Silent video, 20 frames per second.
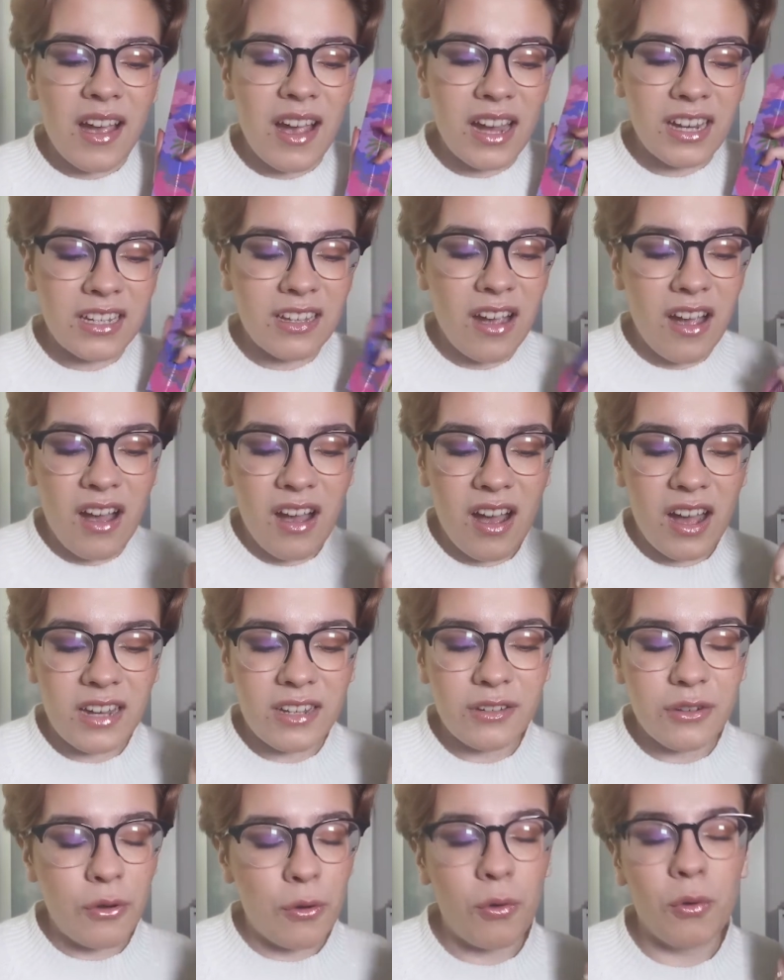I
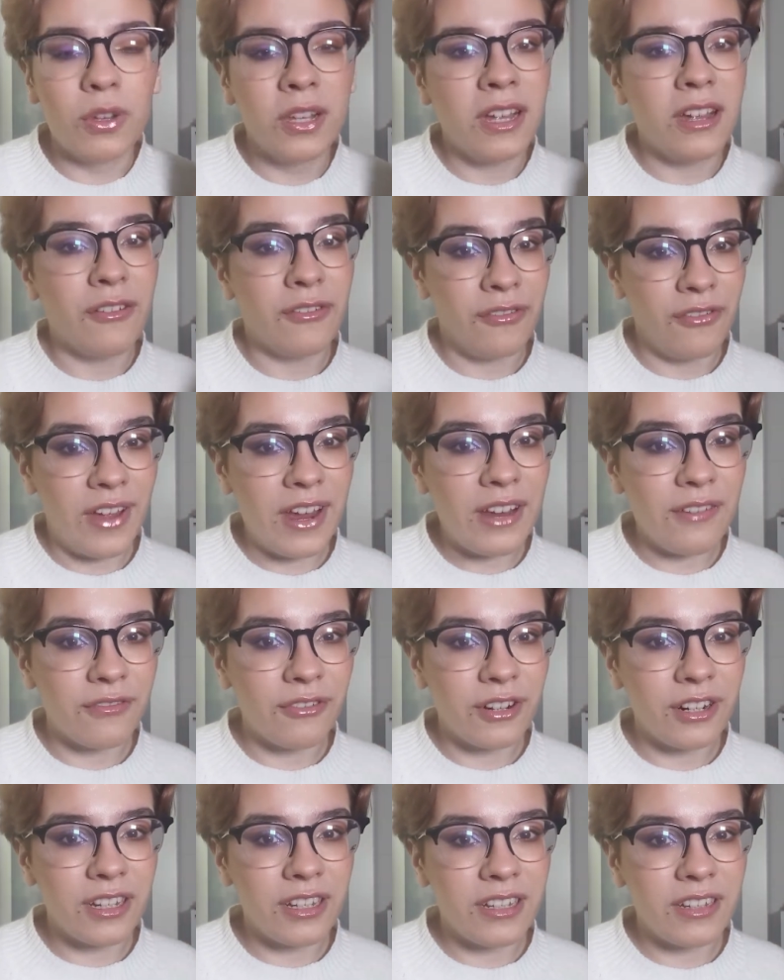can't call it a
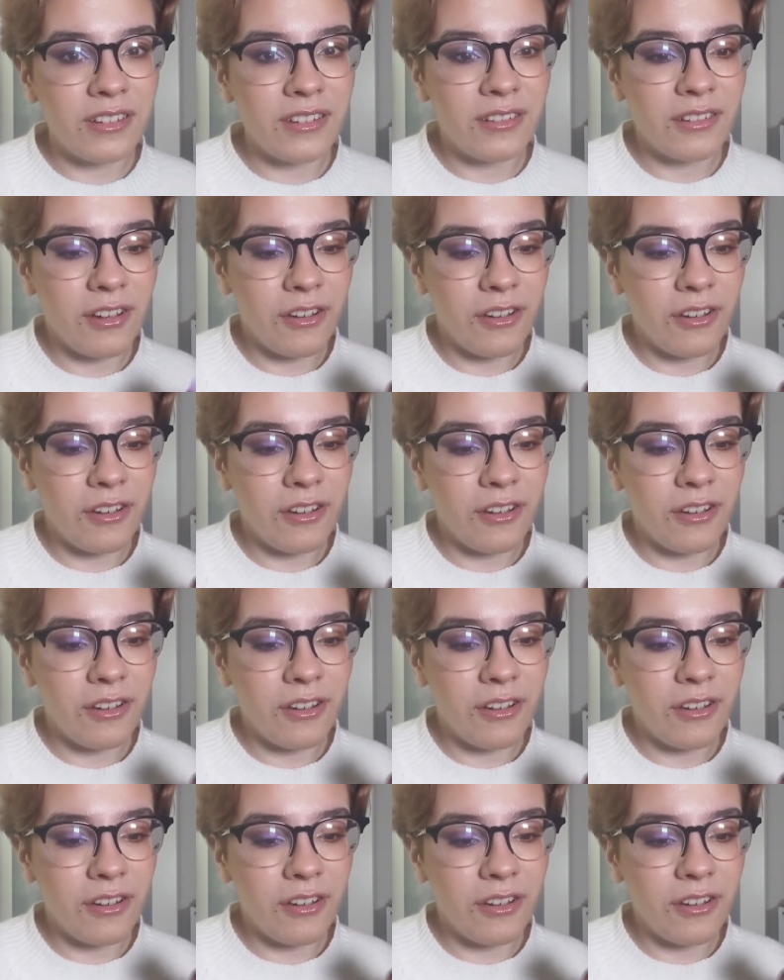favorite